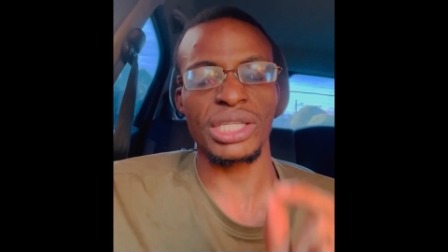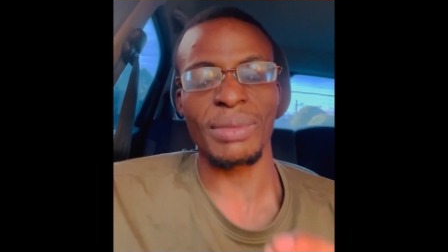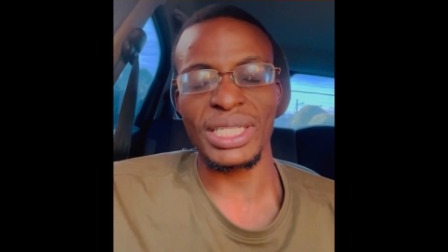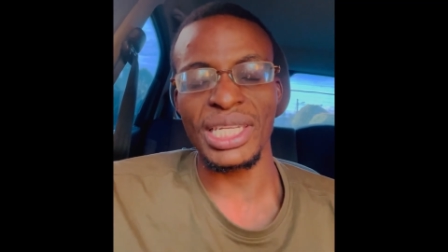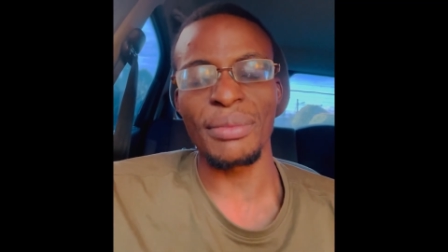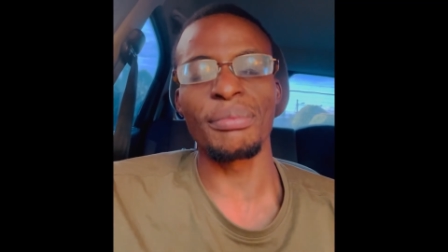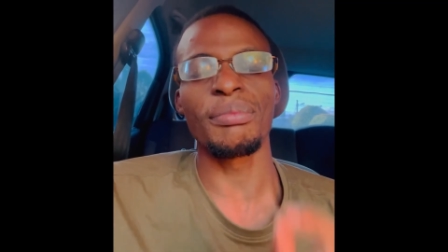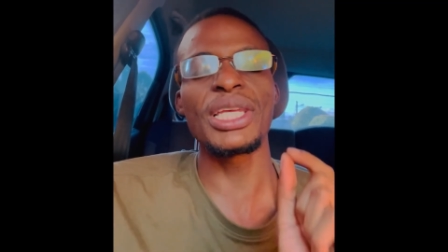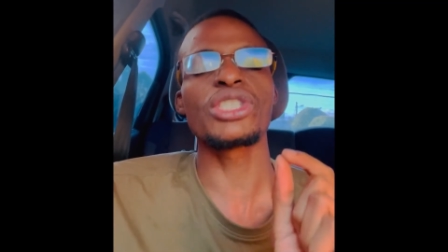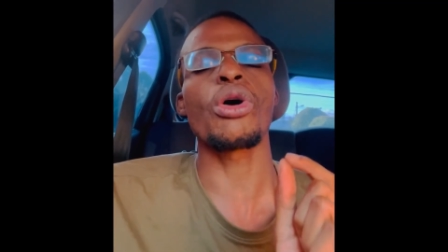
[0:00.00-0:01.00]
mighty name.
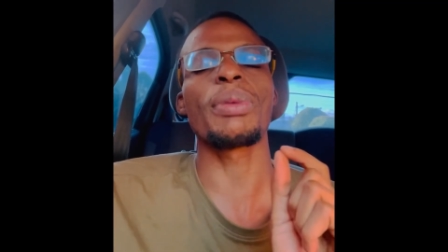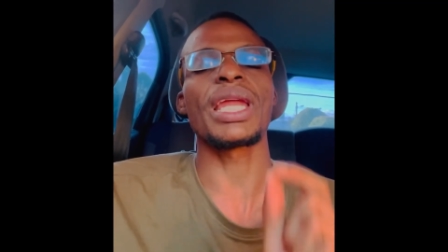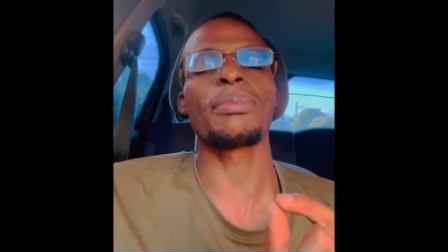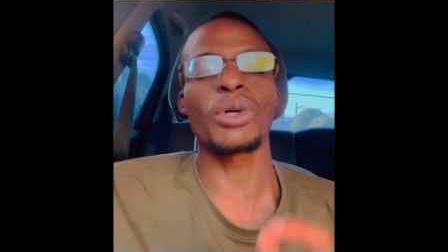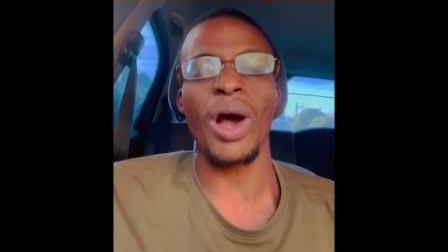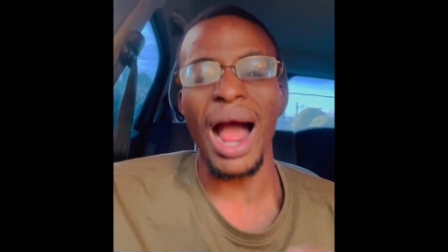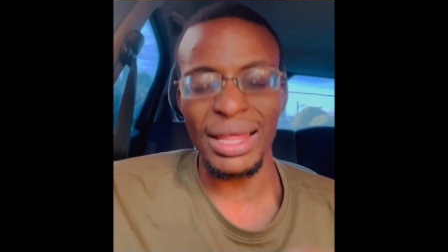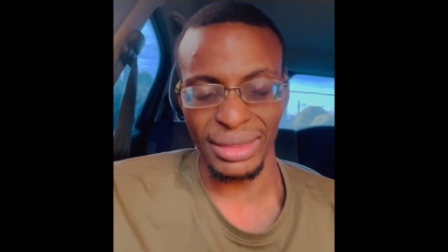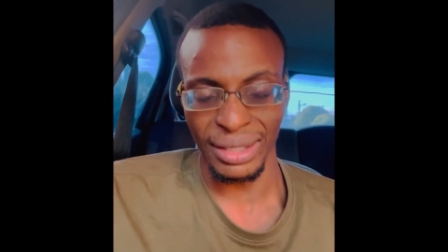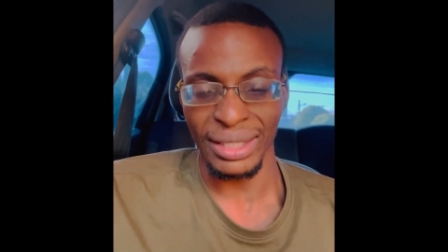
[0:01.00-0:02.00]
Please open up your heart
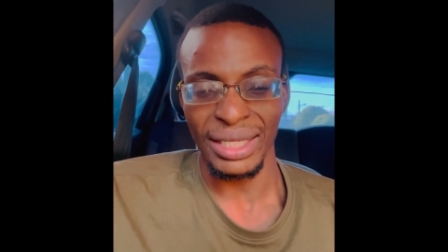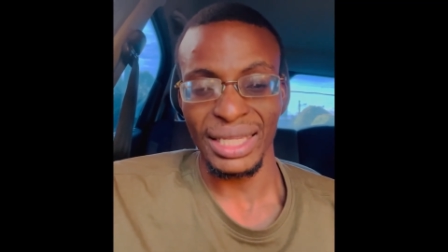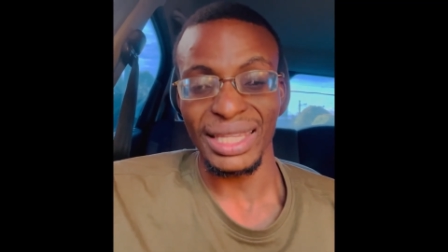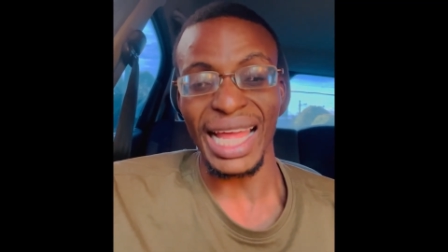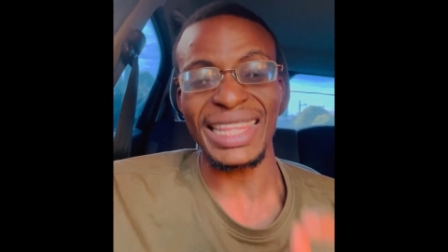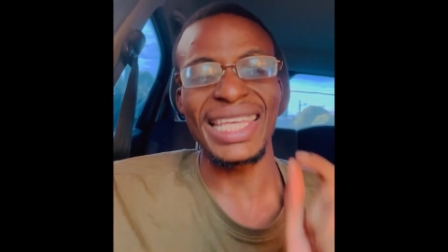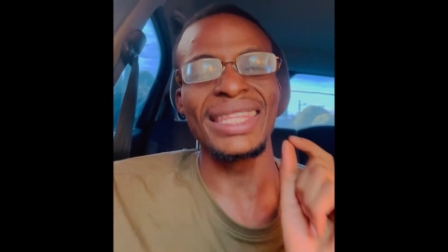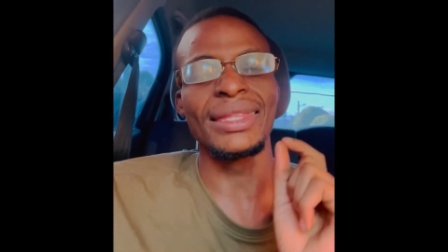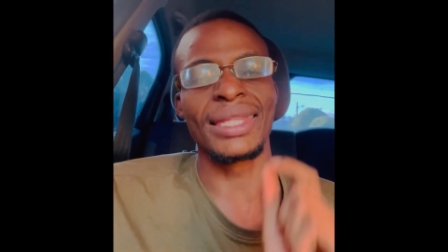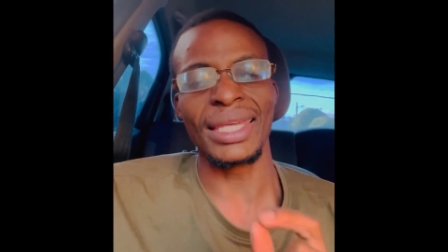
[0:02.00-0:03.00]
that
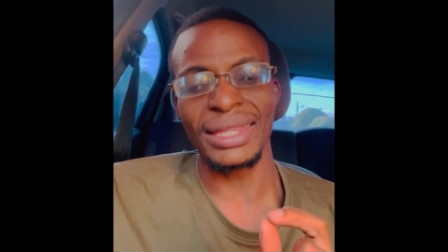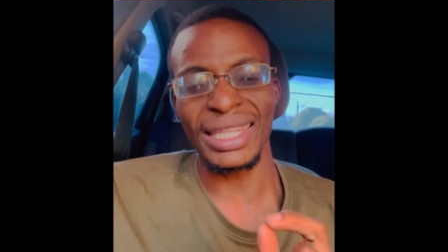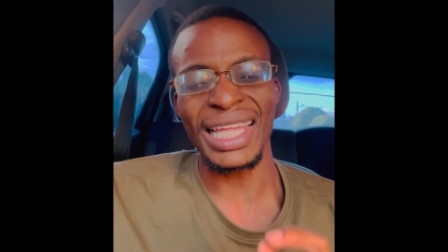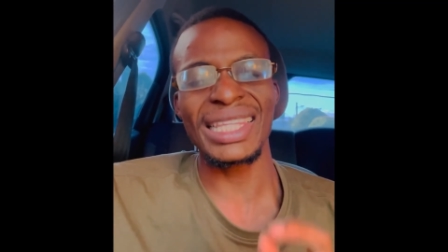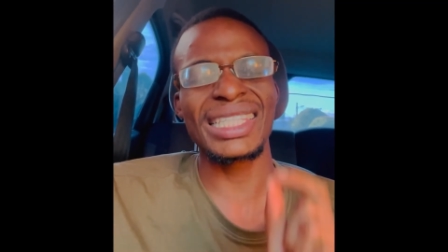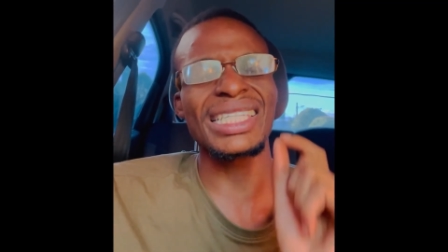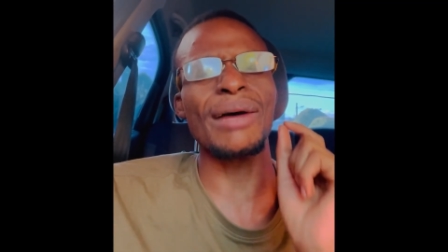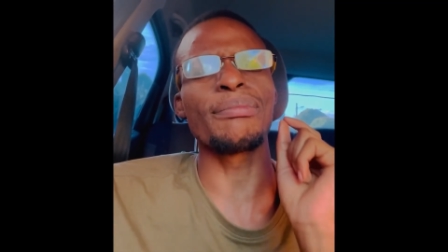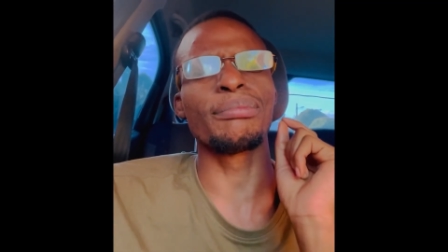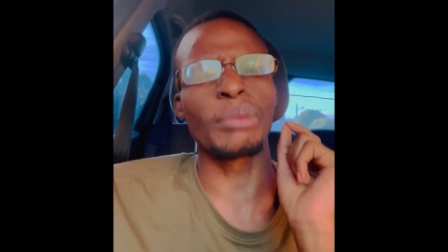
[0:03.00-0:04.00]
indeed let
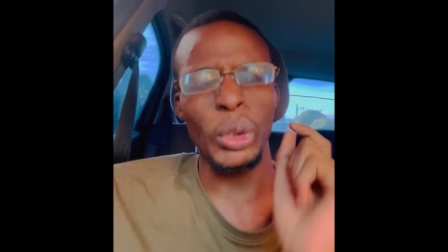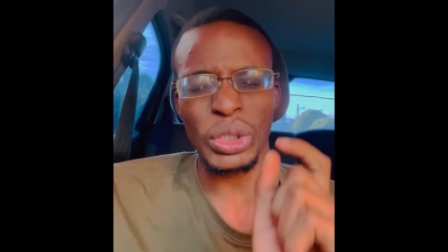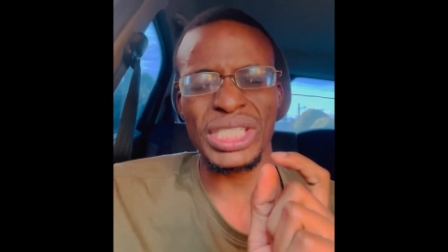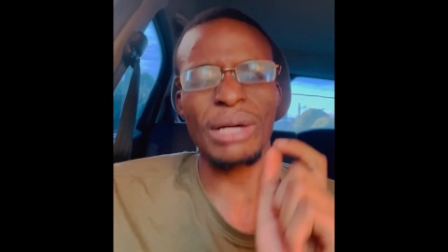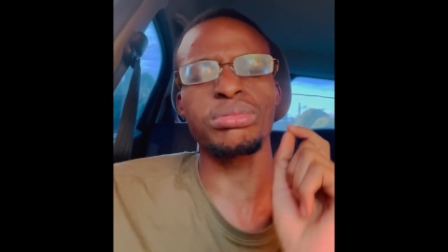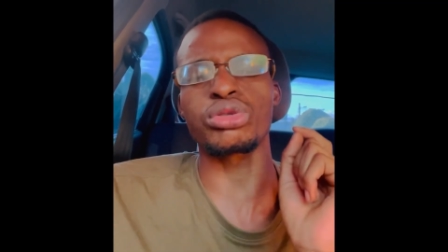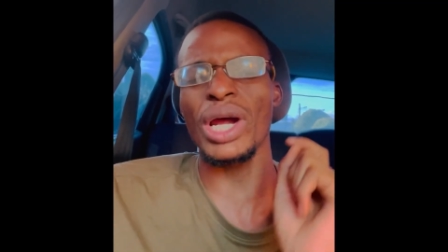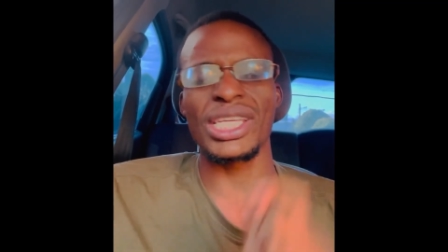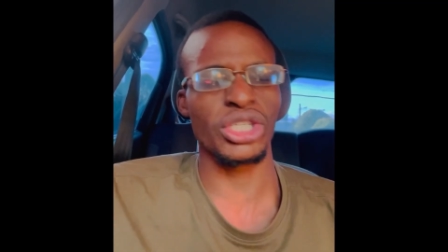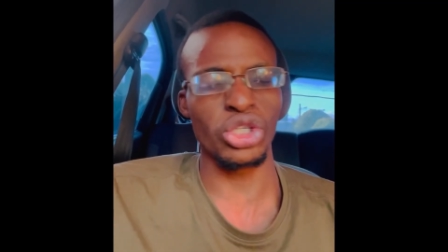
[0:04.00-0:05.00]
somebody
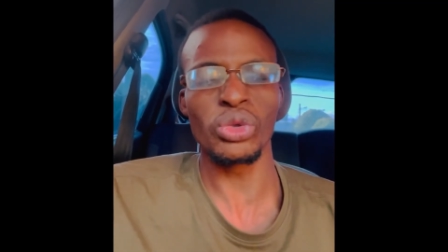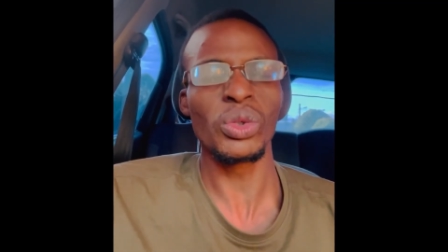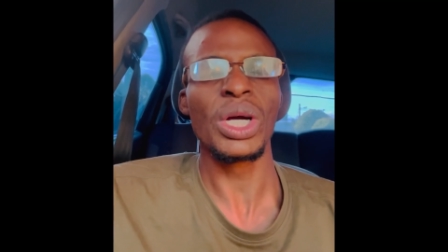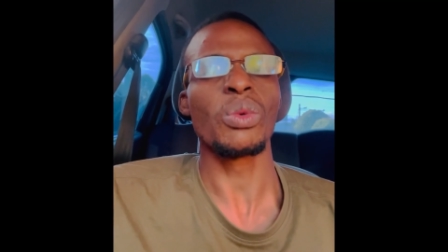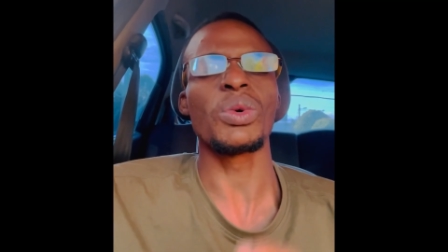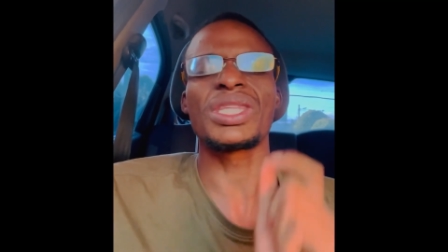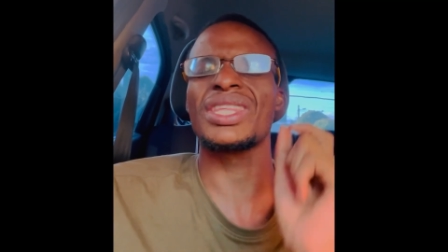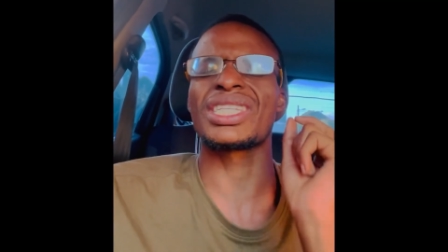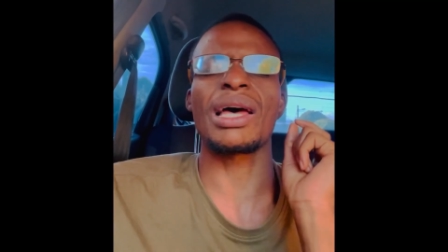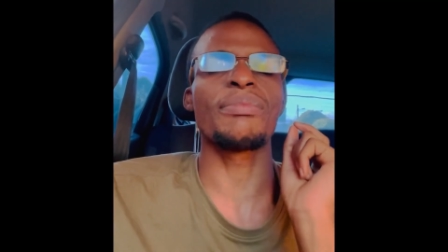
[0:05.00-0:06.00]
surprise you with
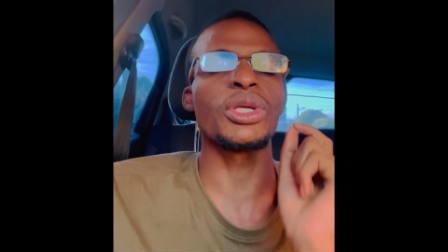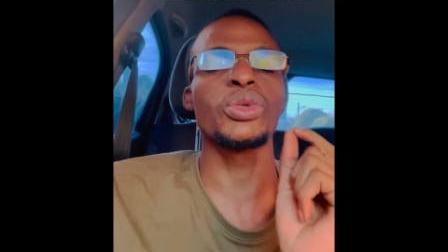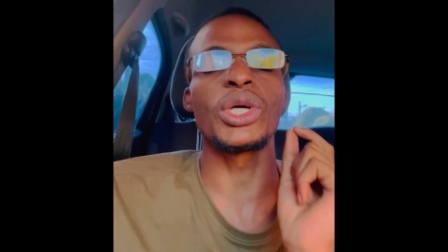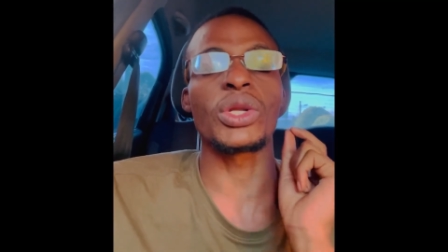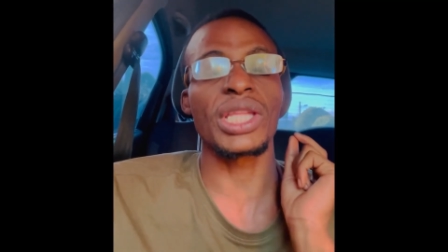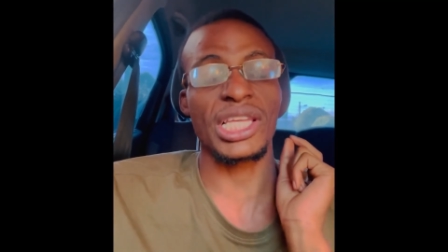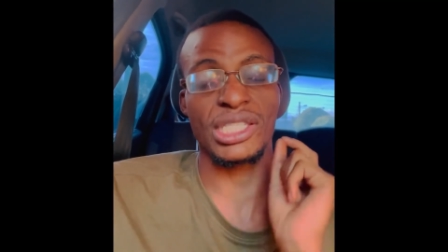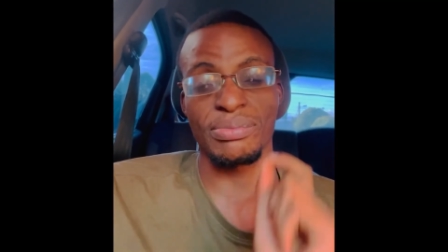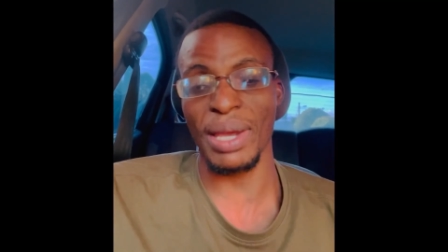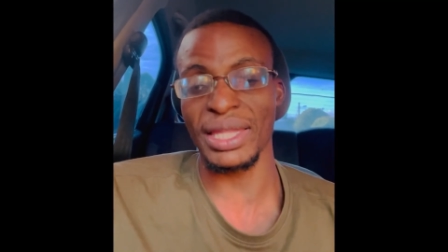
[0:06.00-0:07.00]
something you are not
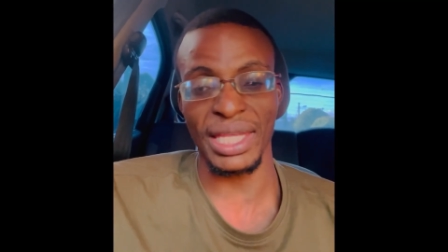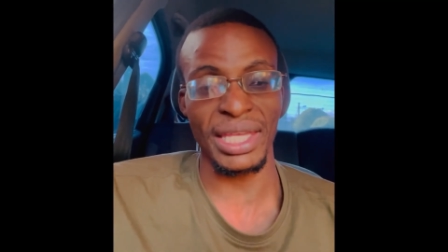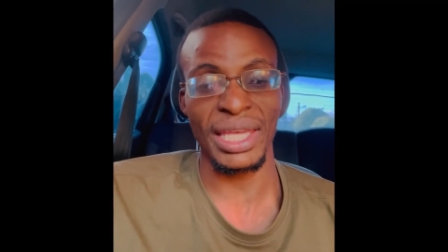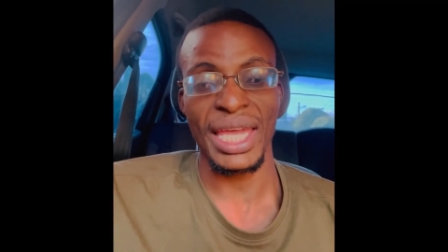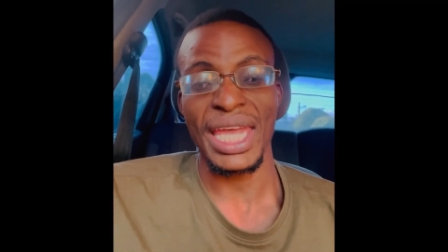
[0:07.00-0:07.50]
expecting